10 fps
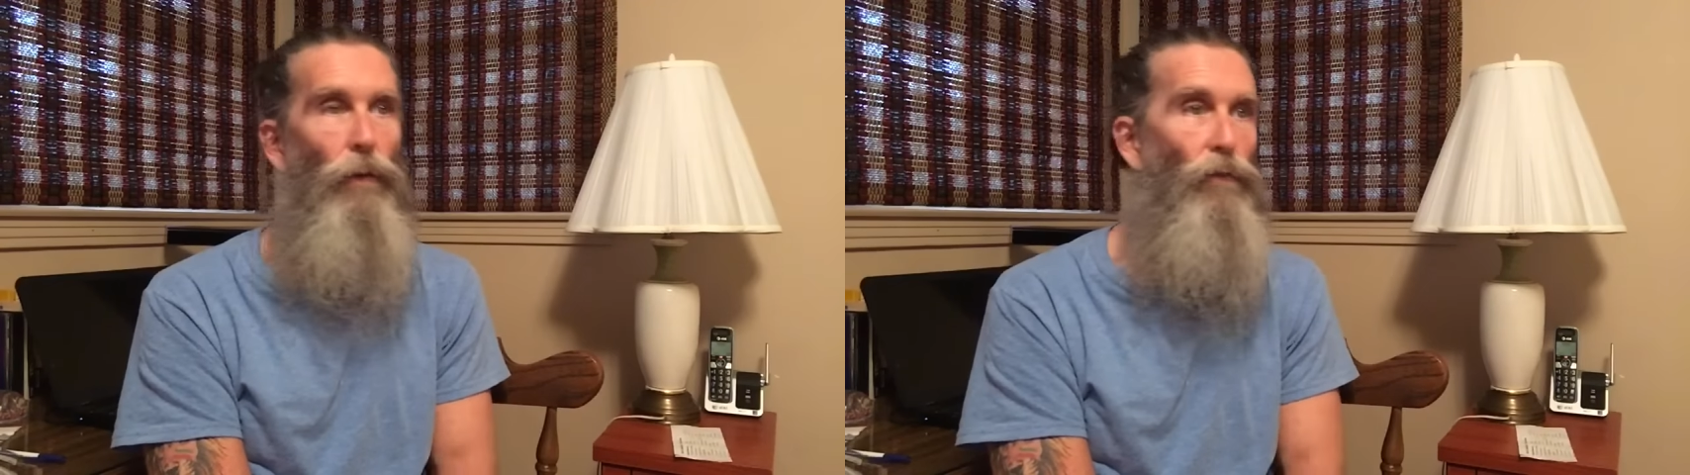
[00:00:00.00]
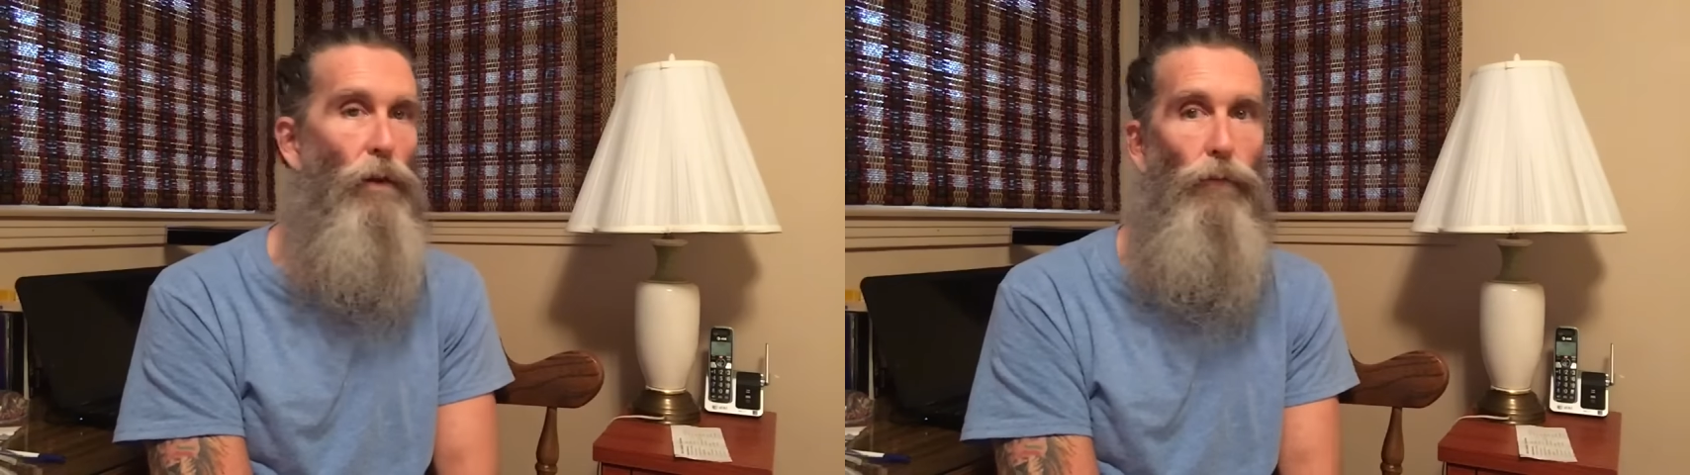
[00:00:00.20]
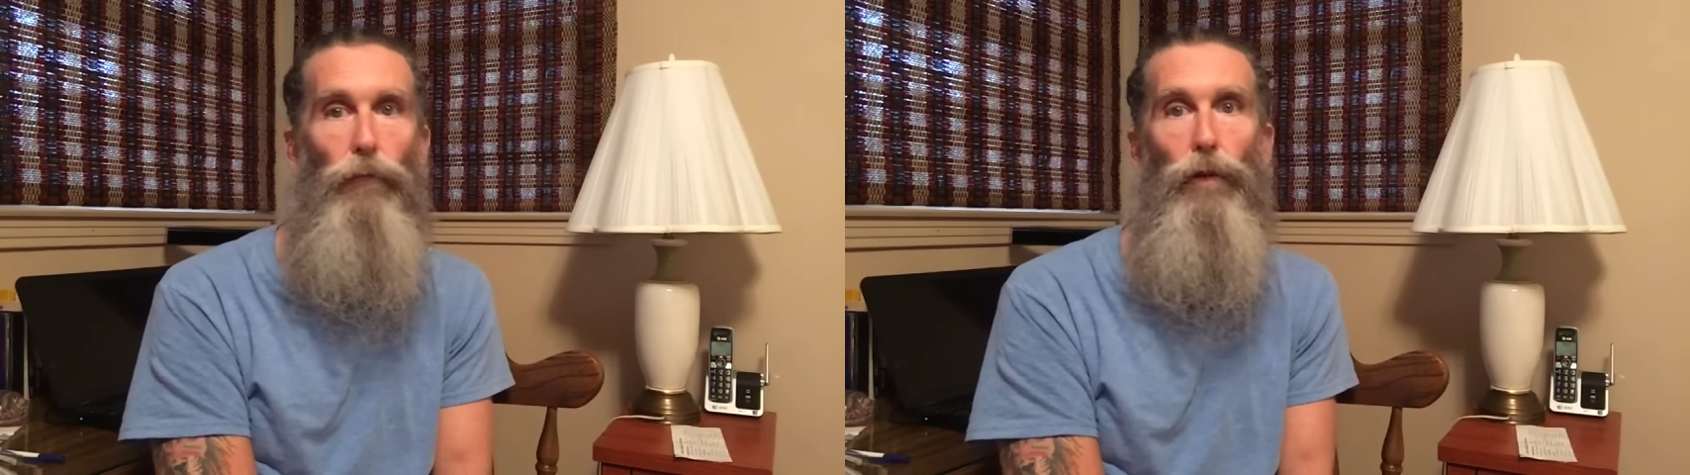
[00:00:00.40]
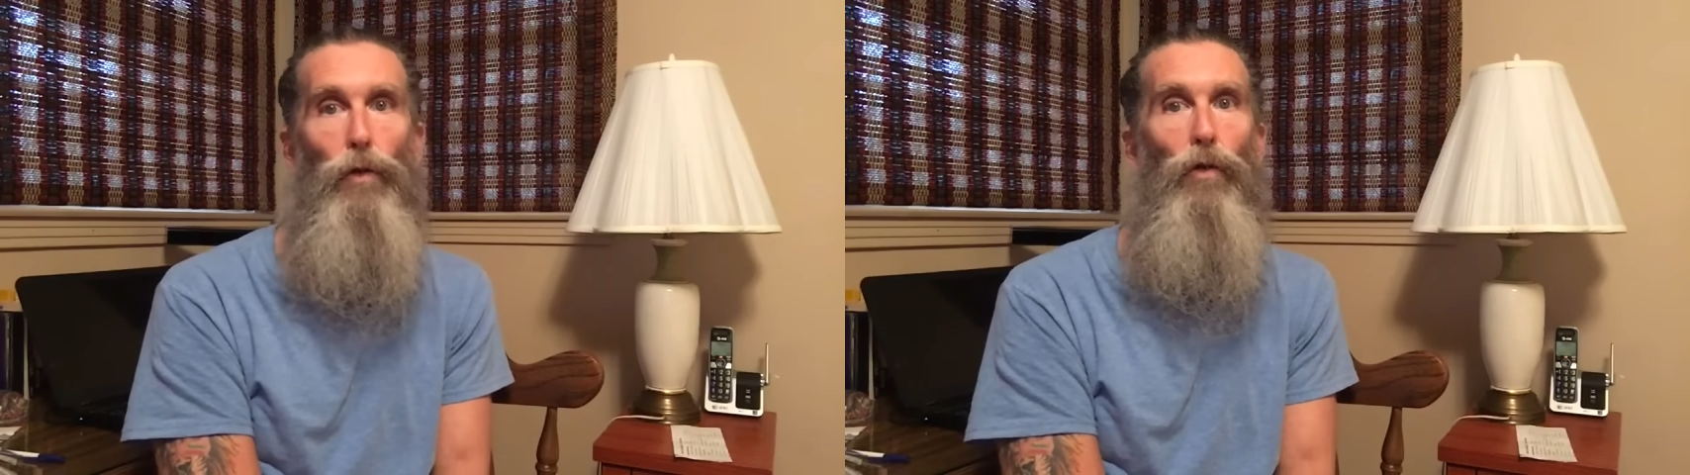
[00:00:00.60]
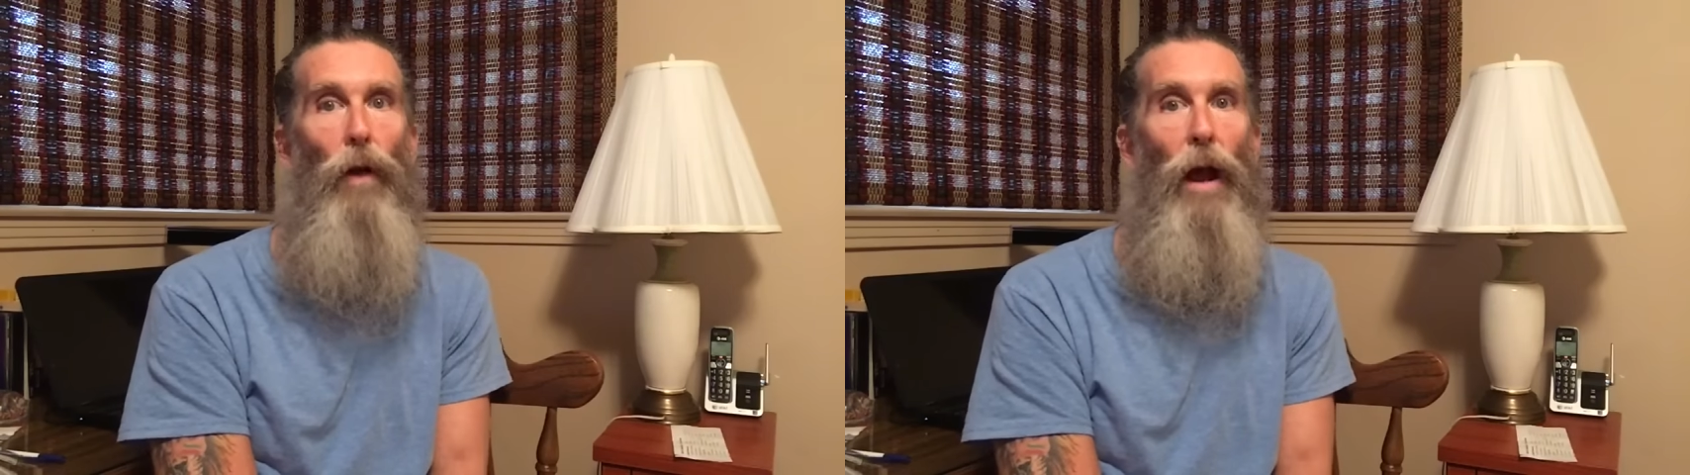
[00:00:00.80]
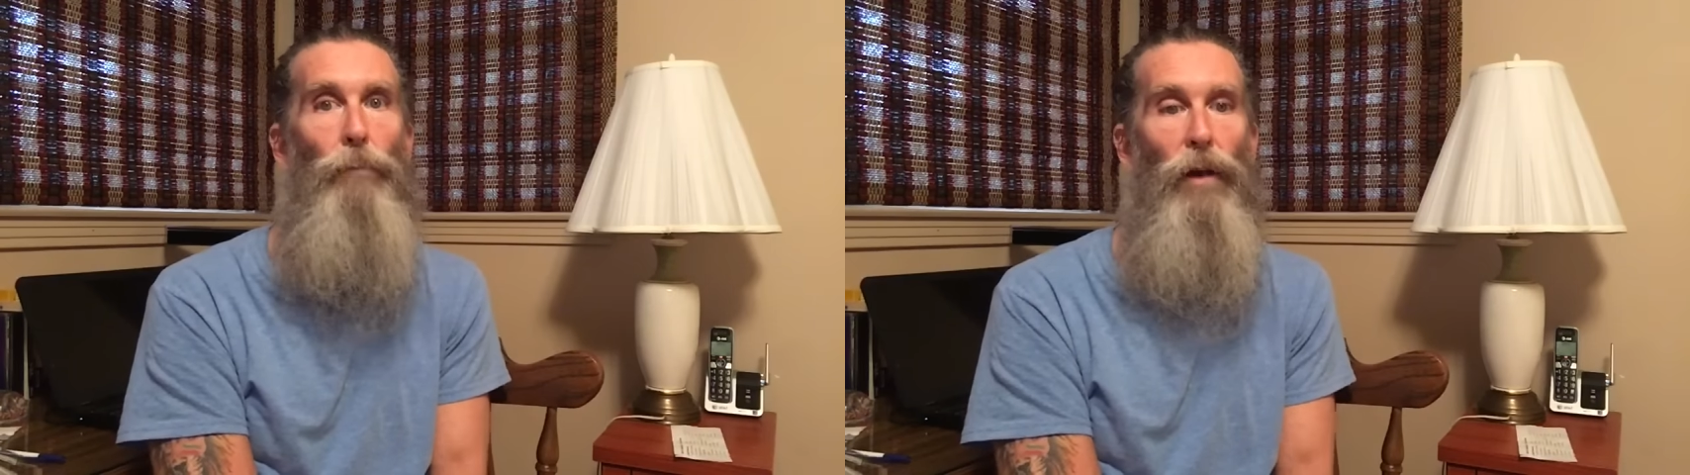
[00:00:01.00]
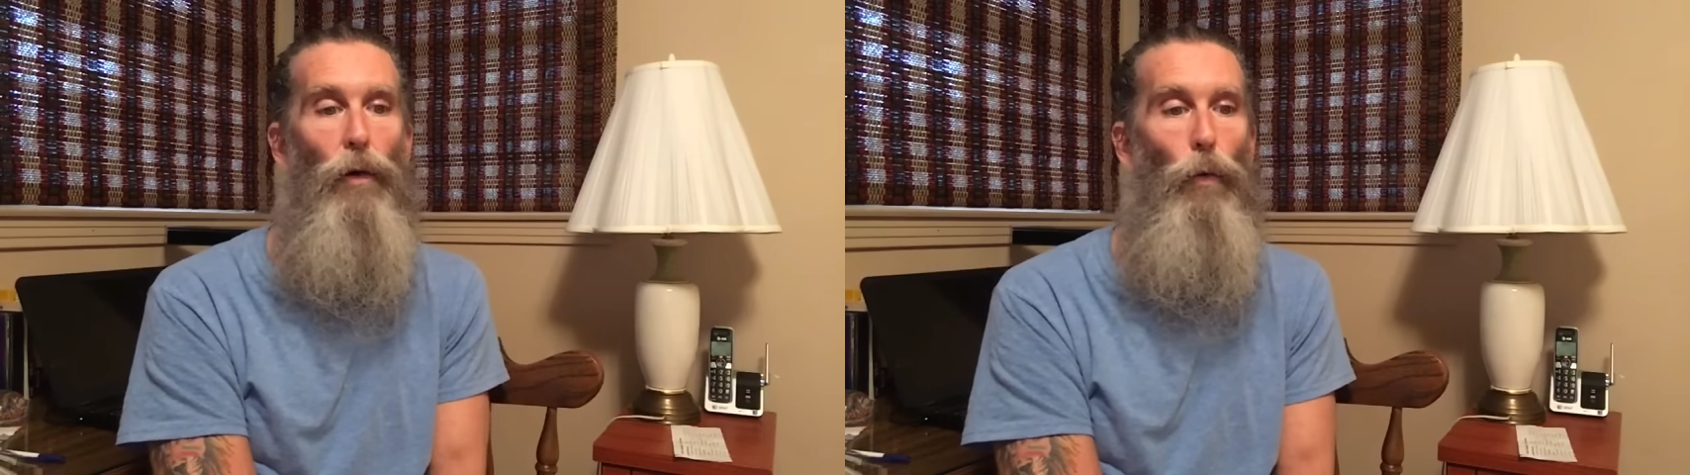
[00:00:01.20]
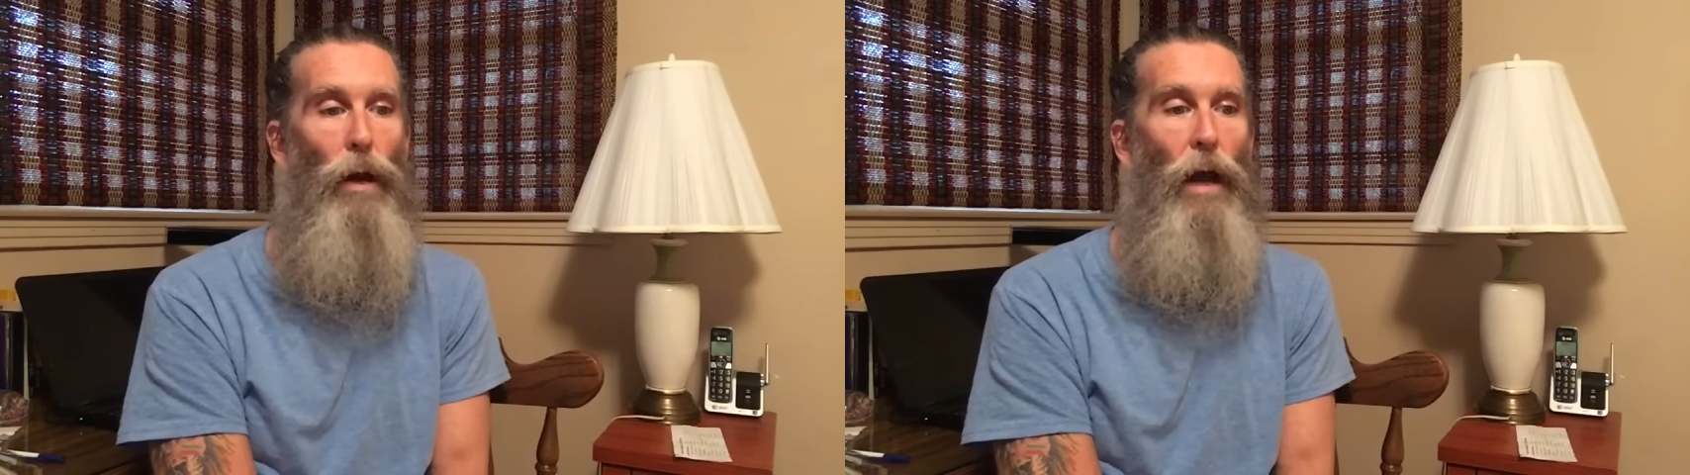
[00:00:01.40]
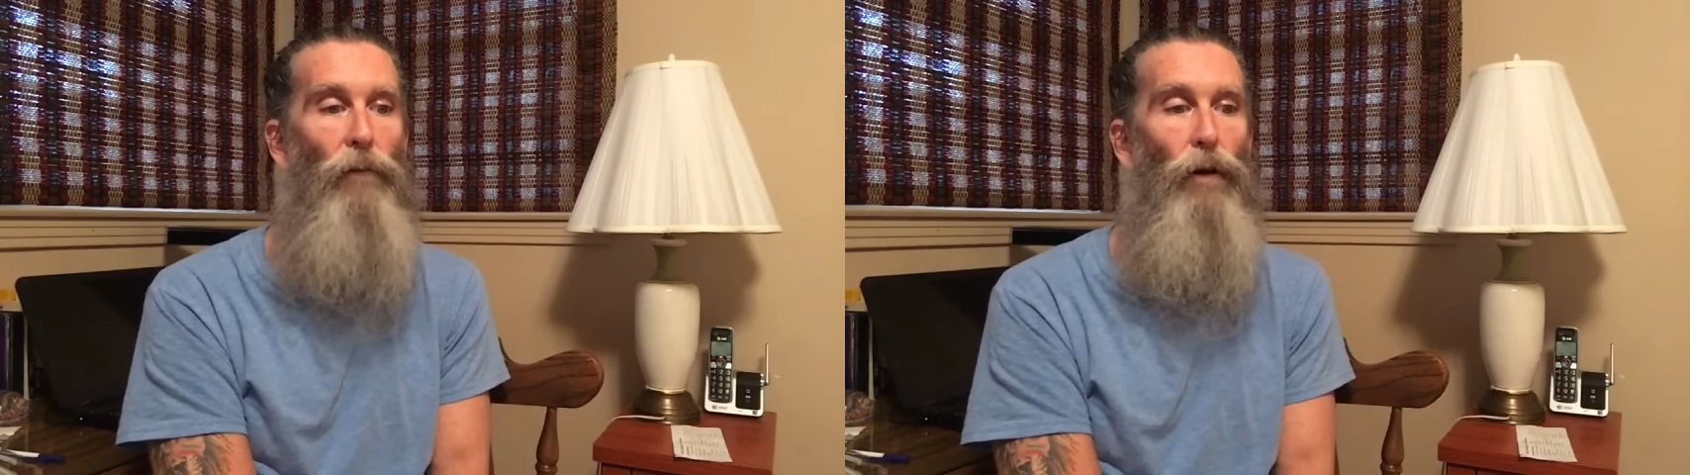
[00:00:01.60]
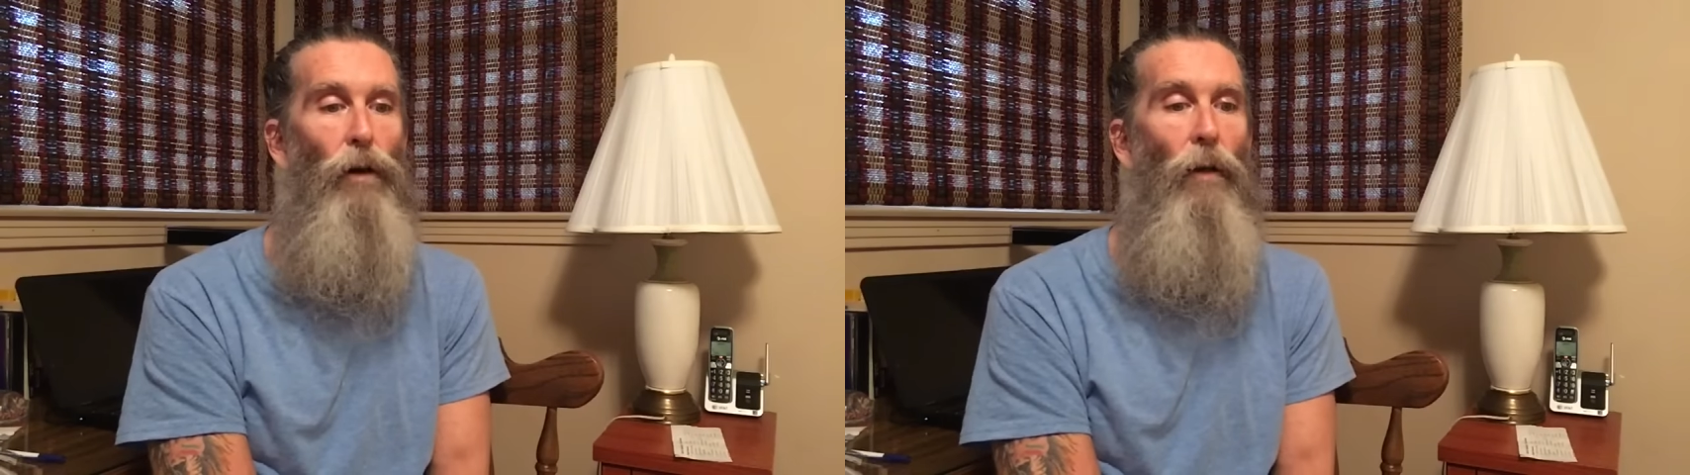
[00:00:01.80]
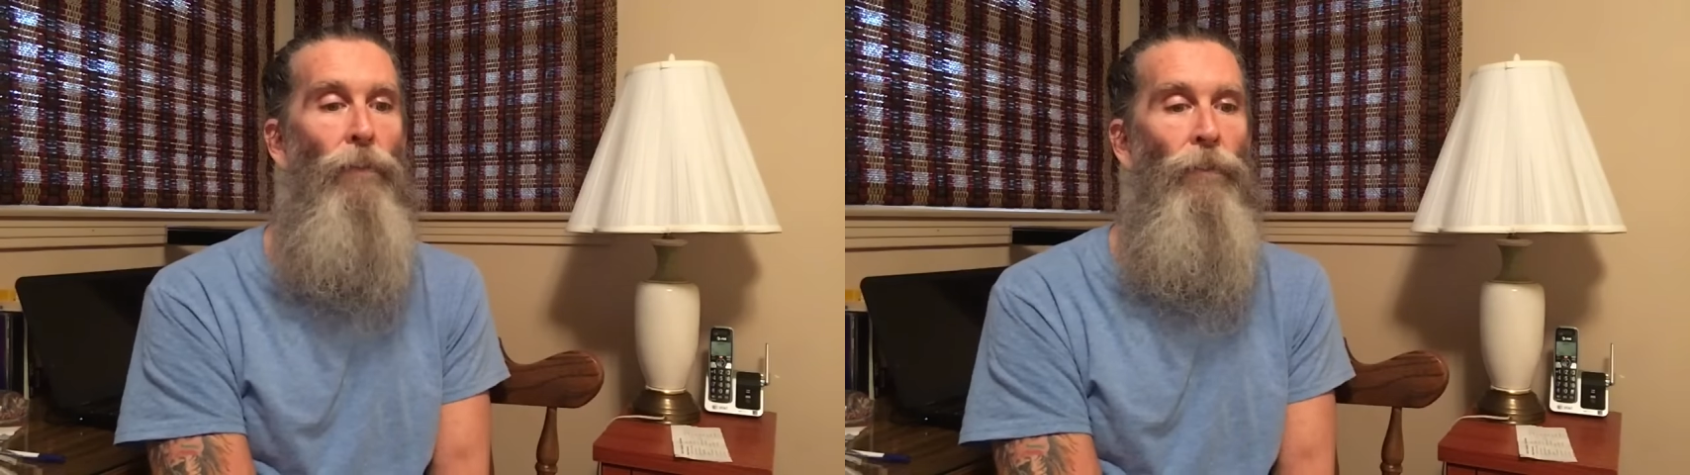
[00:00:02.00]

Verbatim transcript: if you just feel crappy or whatever,